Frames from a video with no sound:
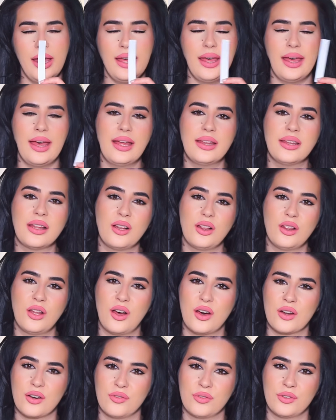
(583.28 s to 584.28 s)
and a
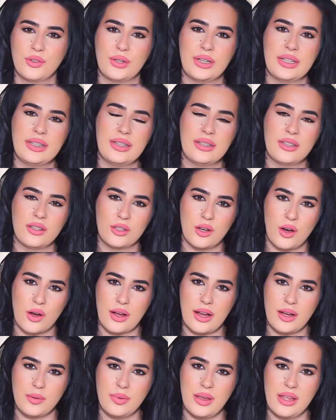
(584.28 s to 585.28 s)
lot of grated
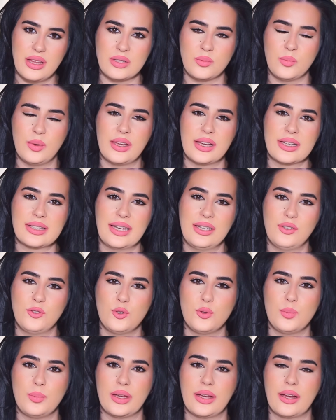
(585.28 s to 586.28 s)
tonka beans, because I
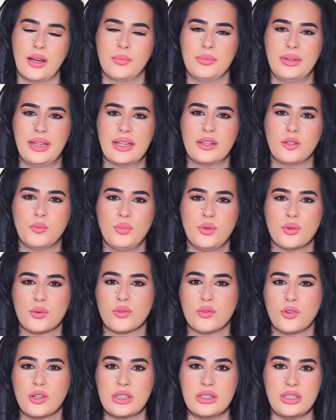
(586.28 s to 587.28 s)
do pick up that
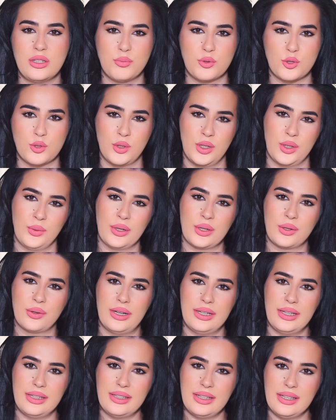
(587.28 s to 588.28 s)
beautiful deep sugary
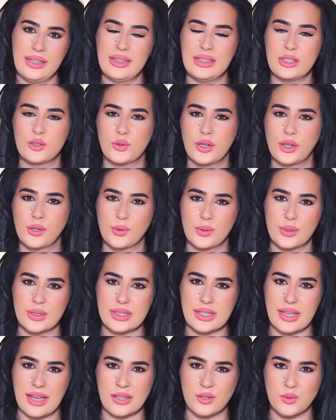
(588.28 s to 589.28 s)
quality in this
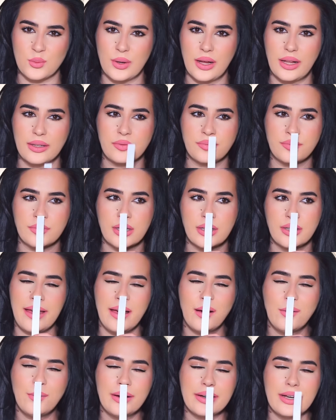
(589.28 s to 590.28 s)
fragrance as well.
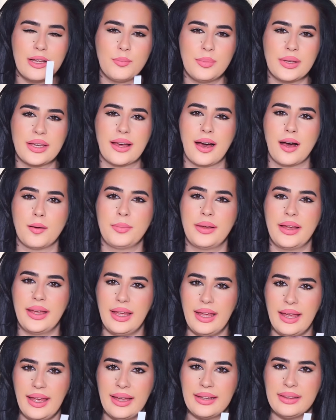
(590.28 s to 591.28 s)
And what I pick up
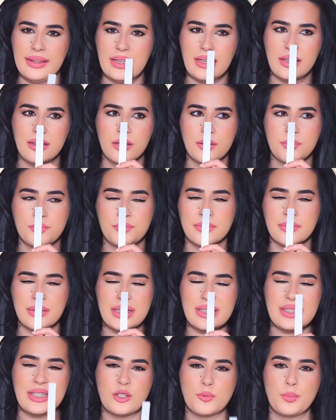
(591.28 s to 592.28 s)
added
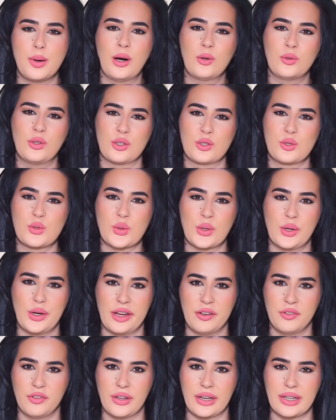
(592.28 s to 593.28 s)
is this powdered sugar
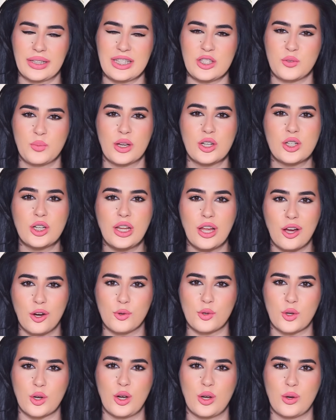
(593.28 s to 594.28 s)
effect, especially
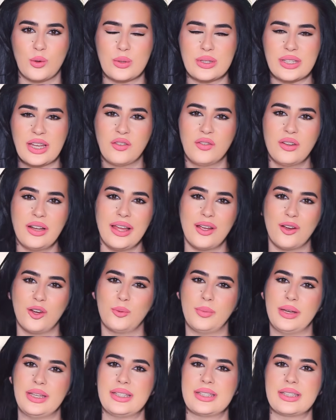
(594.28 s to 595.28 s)
on clothes. I feel like
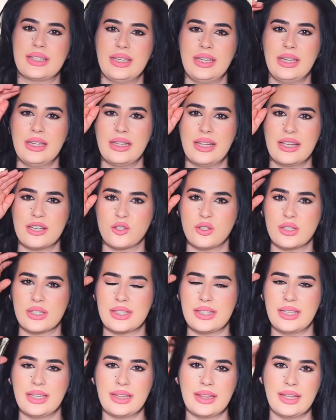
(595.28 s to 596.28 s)
on my skin, let's just
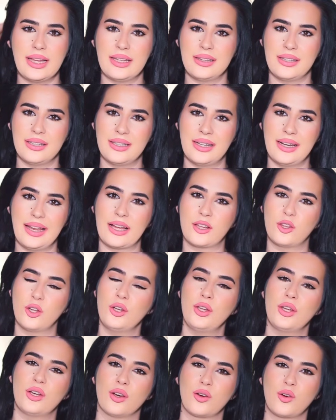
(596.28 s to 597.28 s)
say that the
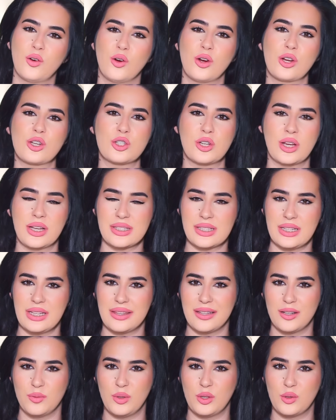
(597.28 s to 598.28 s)
lactonic accord shines a
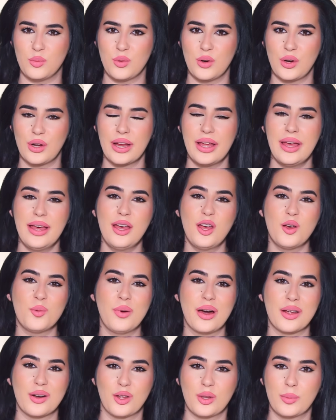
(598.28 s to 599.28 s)
little bit more,
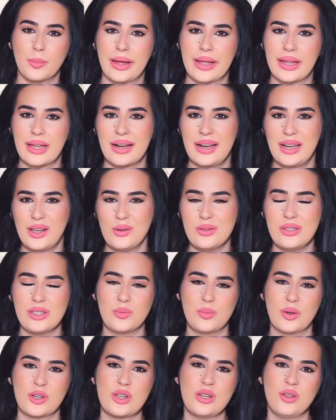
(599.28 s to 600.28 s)
but on my clothes,
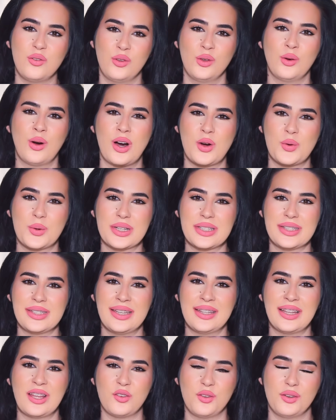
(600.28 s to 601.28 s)
especially a few hours
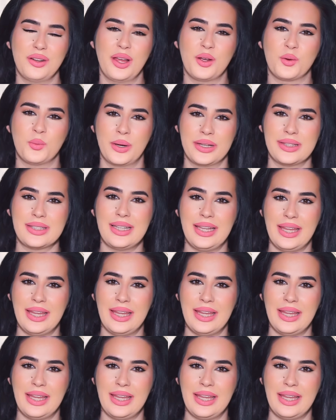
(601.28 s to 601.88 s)
in, I feel like what's